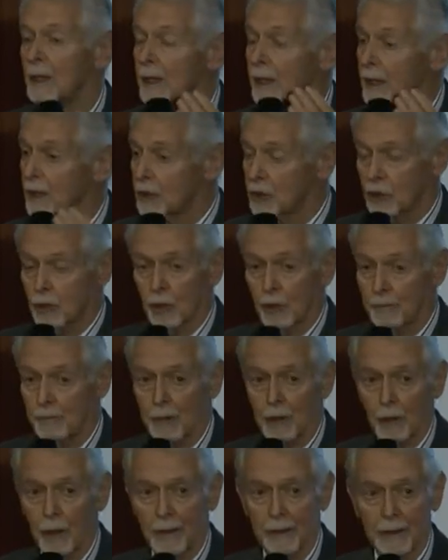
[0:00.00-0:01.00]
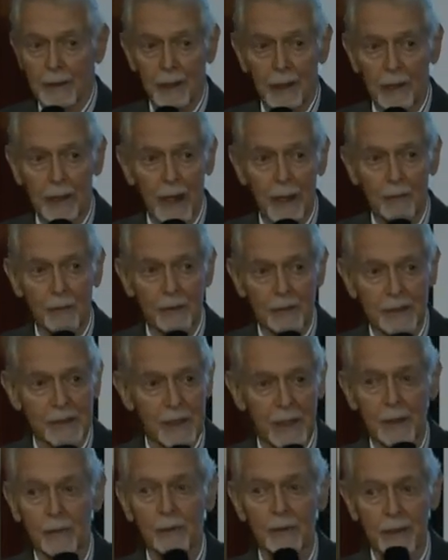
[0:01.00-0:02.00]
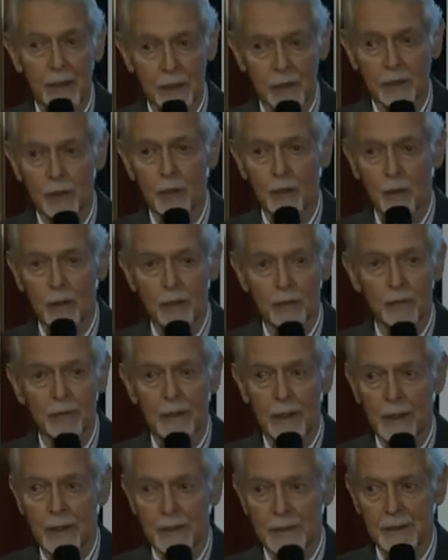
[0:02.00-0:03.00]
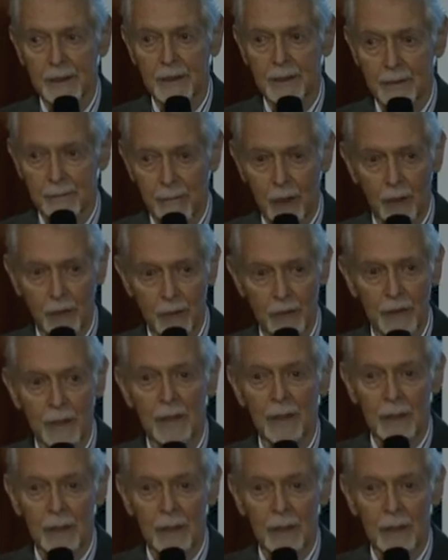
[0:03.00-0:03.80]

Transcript: It should be on the air, I would say, within two or three days at the most.